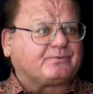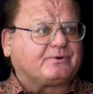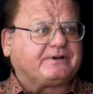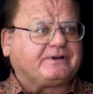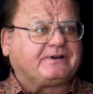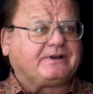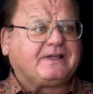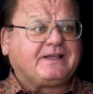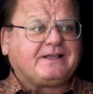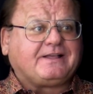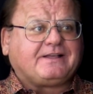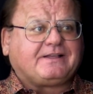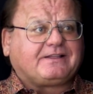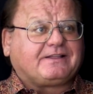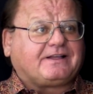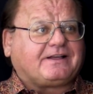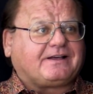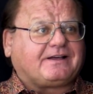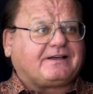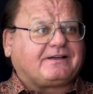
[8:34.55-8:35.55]
When
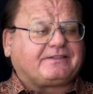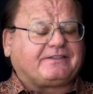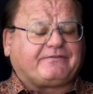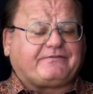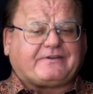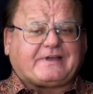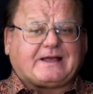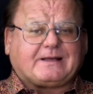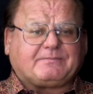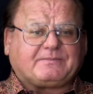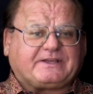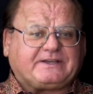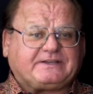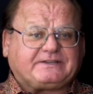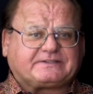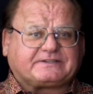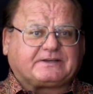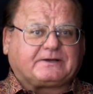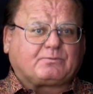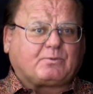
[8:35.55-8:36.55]
the family
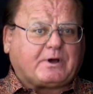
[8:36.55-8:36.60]
said,